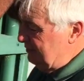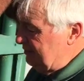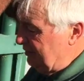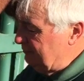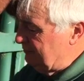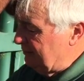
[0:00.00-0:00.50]
you
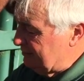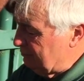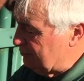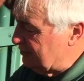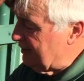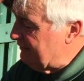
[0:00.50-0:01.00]
know,
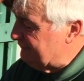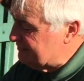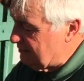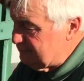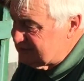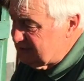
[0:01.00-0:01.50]
it'll give.
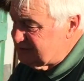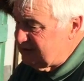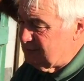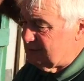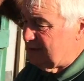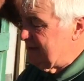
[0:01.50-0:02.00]
So say
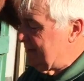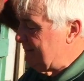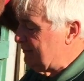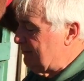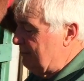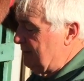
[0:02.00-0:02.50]
you're going up
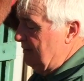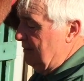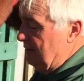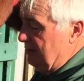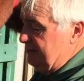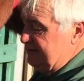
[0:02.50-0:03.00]
the road
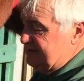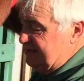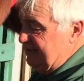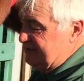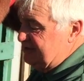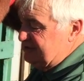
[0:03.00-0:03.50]
and this
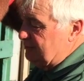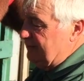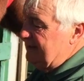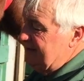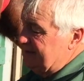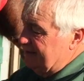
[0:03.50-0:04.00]
catches on
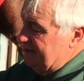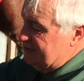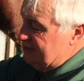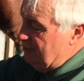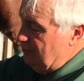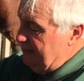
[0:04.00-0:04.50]
anything
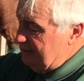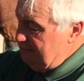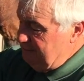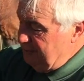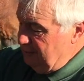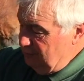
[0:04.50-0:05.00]
at all, it
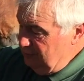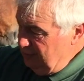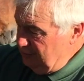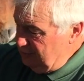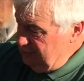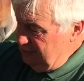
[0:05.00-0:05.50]
can pull.
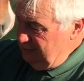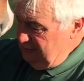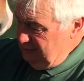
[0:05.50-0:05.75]
Look